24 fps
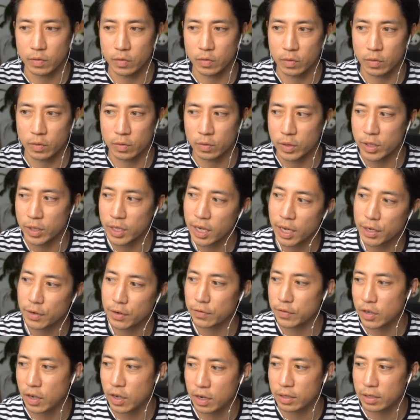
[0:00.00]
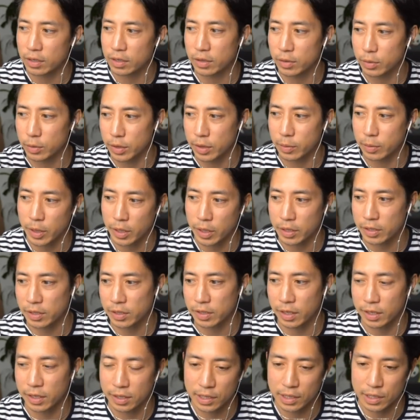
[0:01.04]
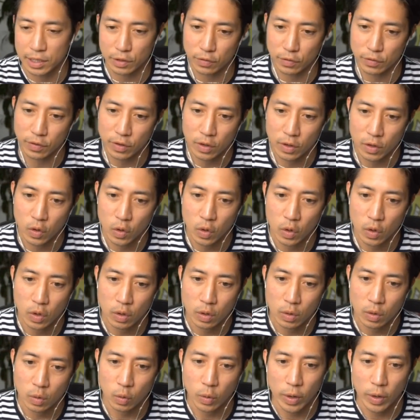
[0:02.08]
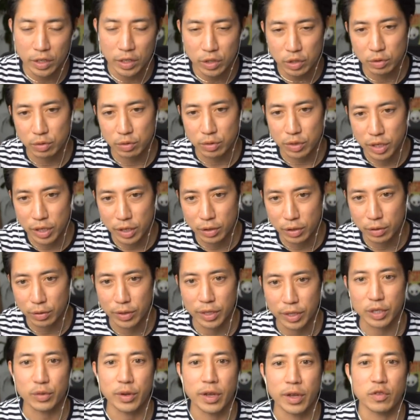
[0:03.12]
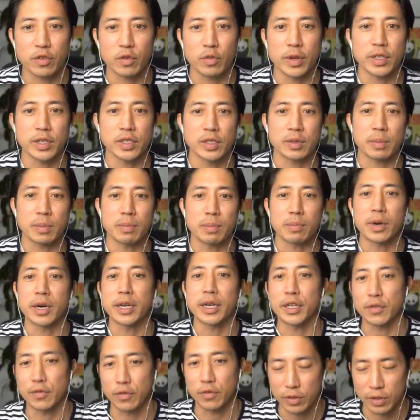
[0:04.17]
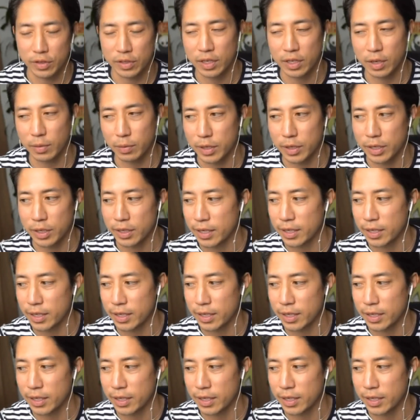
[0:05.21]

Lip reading: we kind of talk a little bit about this idea of when did you know that you'd have to raise money for this company?